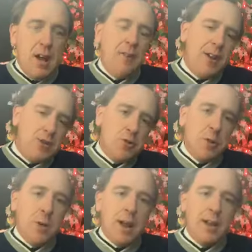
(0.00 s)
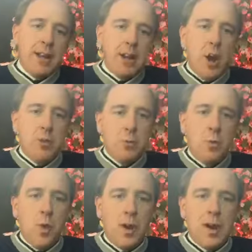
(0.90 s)
eventually want to, you know,
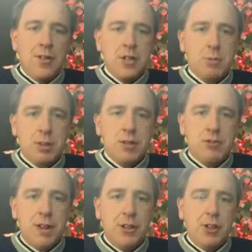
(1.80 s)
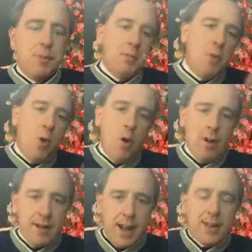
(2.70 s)
work on this split screen a little bit
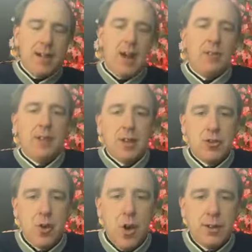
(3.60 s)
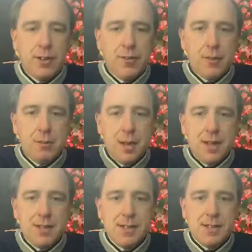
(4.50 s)
more and take title flight and talk to different
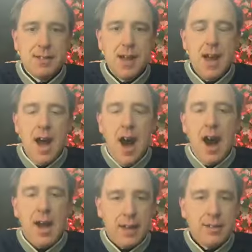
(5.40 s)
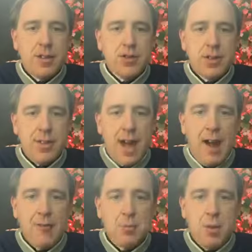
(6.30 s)
places uh, in addition to the
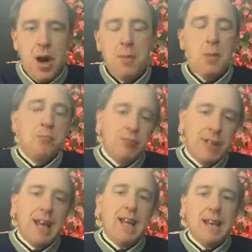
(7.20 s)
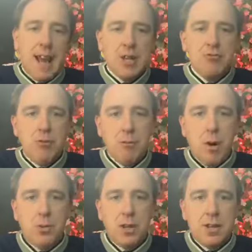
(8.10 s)
Irish pub or bringing guests
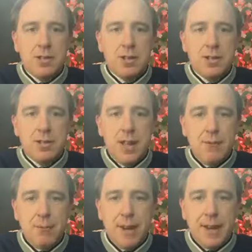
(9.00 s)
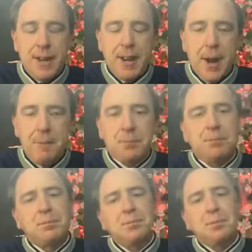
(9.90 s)
remotely. So let's see if we can um,
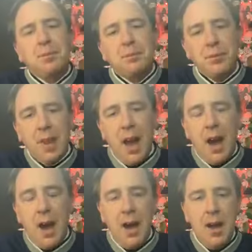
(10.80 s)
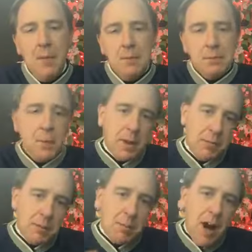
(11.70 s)
uh, we can
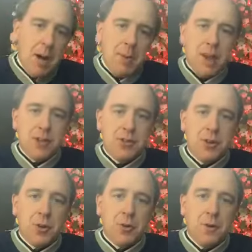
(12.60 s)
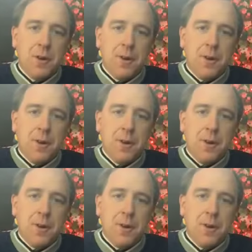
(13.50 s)
bring Palma in too.